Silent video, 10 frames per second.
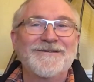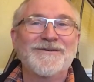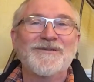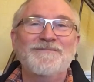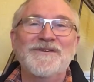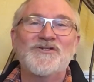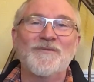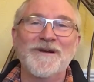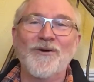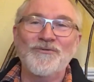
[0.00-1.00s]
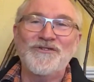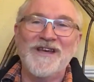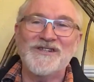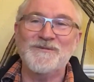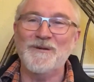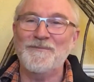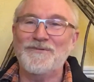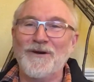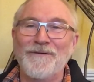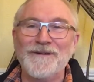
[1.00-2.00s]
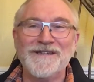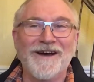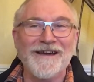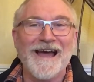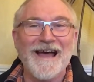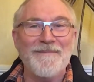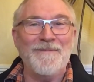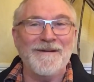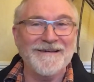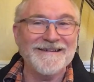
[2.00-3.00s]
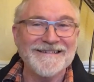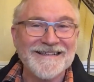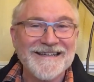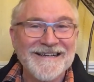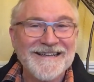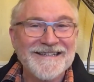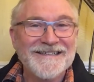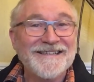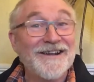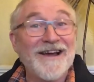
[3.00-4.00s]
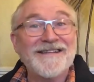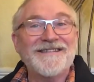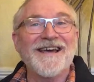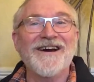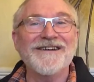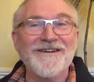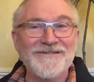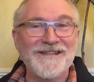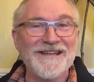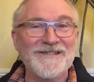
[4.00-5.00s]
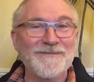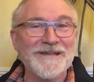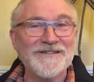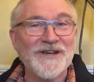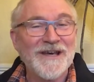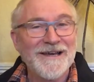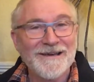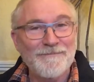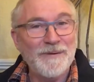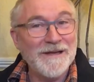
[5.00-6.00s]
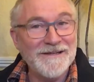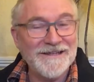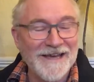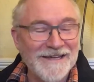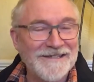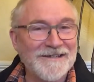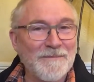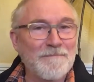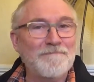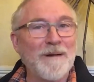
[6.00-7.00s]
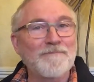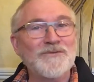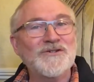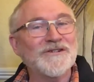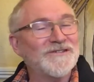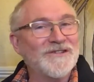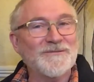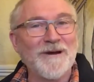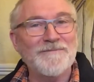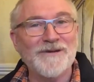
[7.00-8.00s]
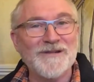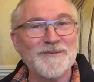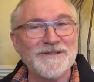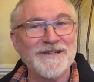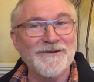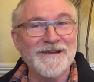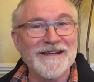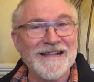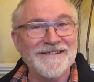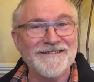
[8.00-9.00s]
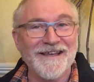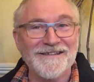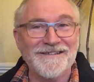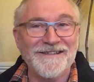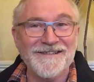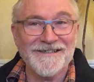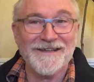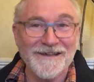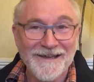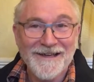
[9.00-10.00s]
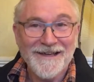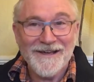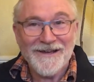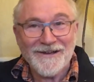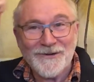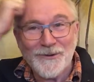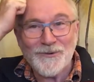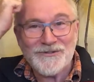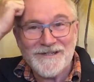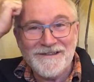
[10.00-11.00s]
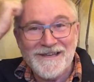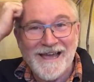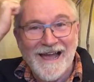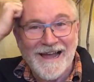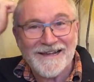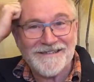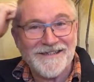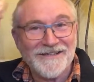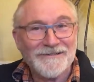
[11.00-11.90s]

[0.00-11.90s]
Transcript: What a miserable Old Testament prophet I am. Did I say I don't tend to be as opinionated and bumptious as my Presbyterian ancestors? Caught in the act.